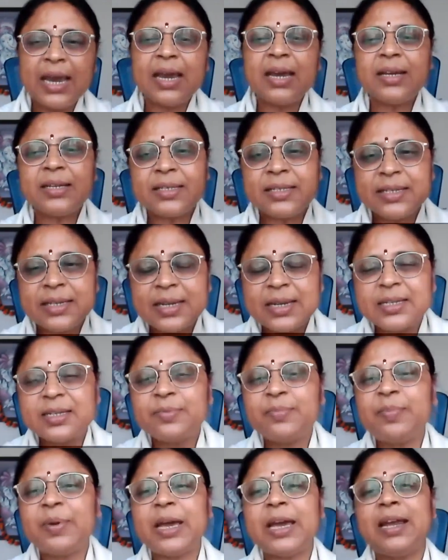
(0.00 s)
ek stage
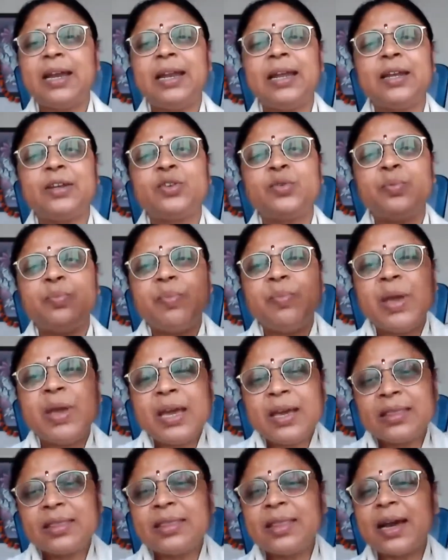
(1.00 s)
pehle, to
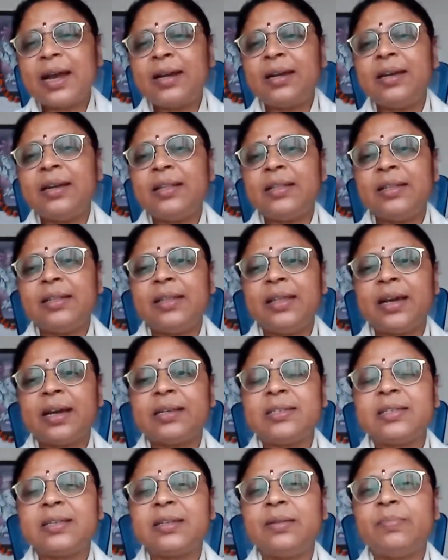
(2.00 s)
make that
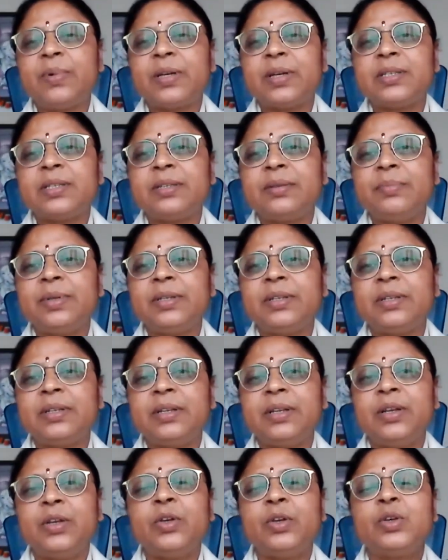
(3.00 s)
nididhyasan possible,
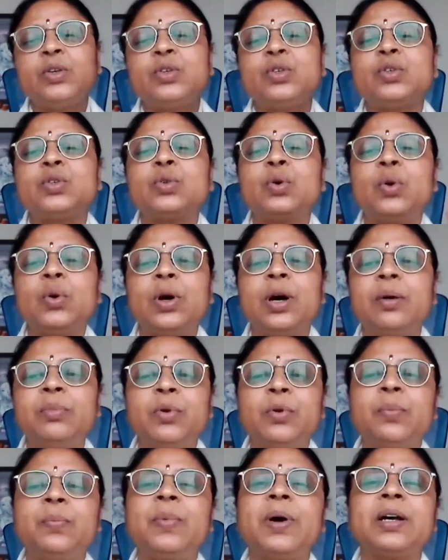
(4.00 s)
Soham
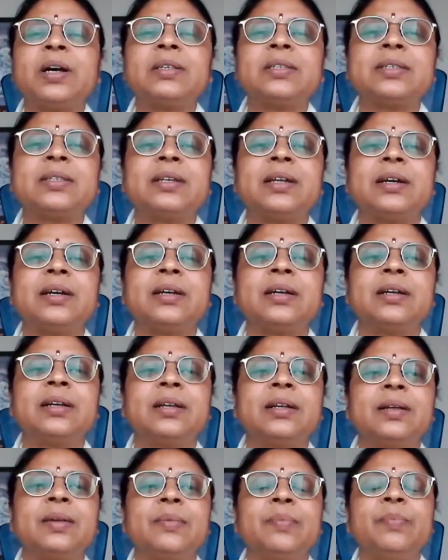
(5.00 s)
upasana
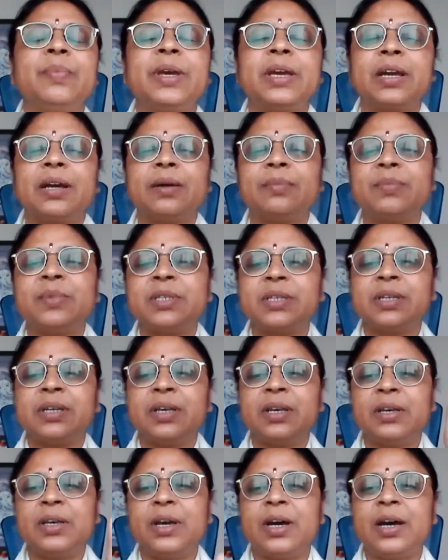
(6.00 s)
becomes
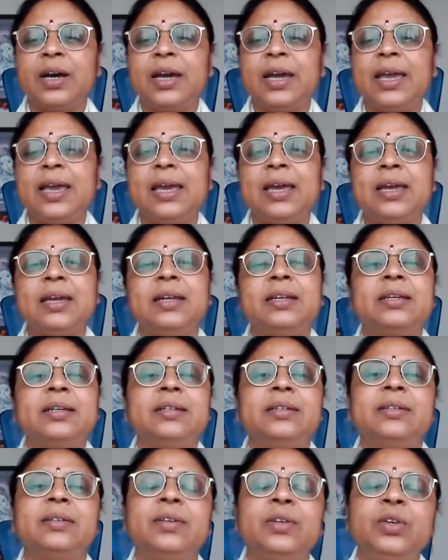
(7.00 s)
a aid,
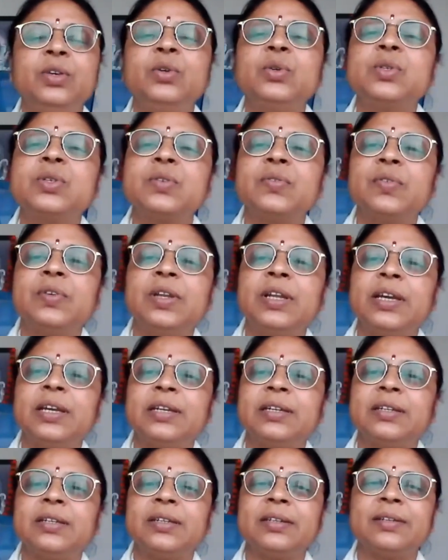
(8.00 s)
useful
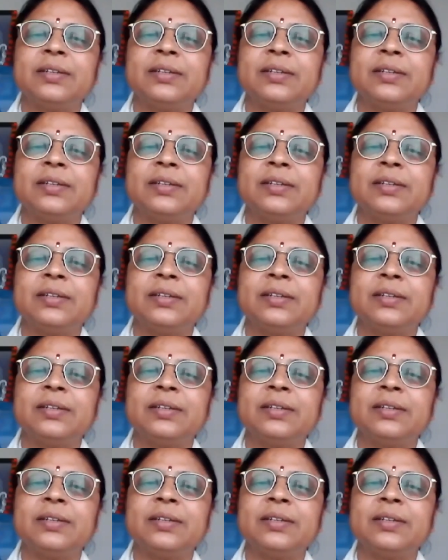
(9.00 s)
aid.